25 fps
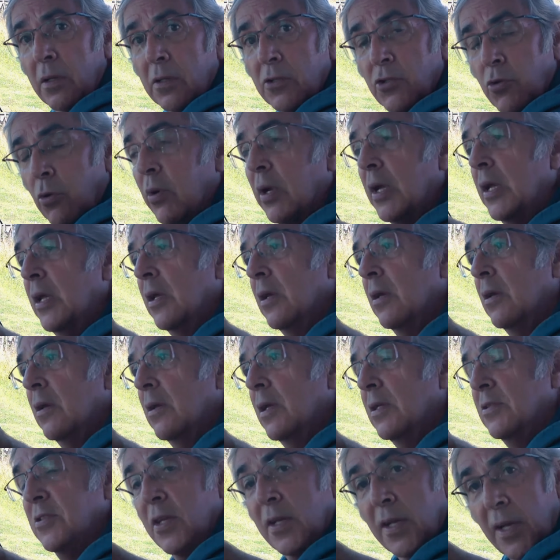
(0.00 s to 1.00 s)
Sorry,
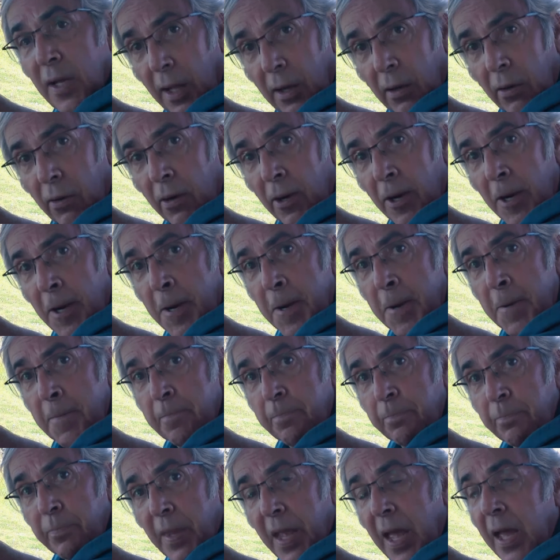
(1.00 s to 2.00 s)
it's in color
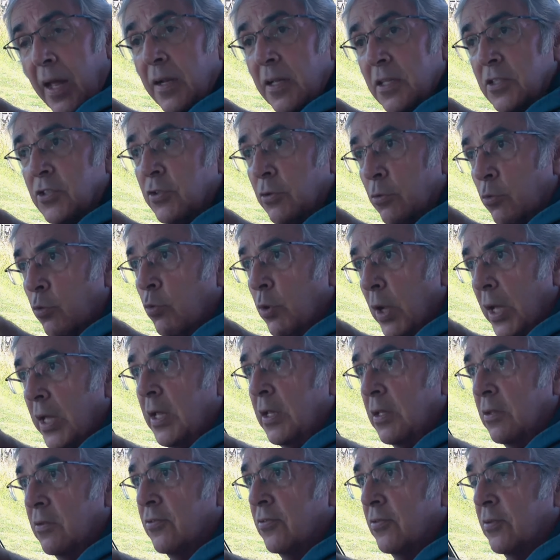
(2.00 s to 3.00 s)
and it's
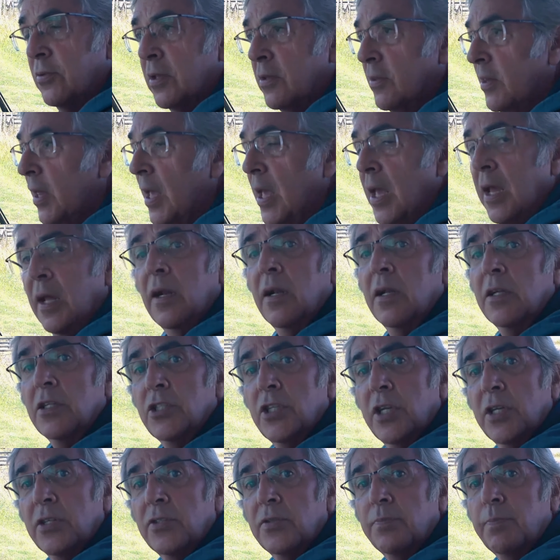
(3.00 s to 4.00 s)
it's the
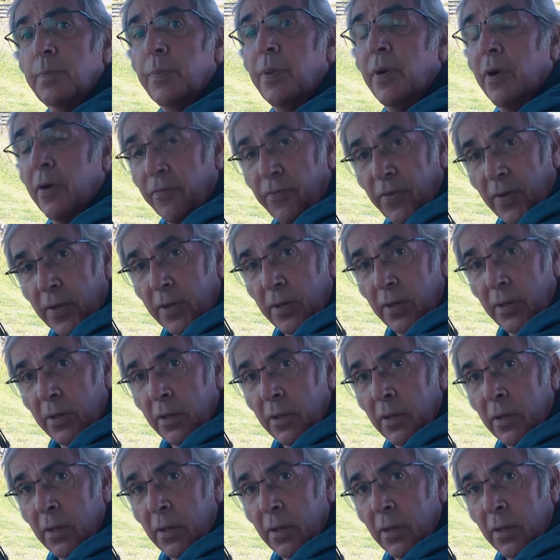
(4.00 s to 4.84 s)
English is perfect.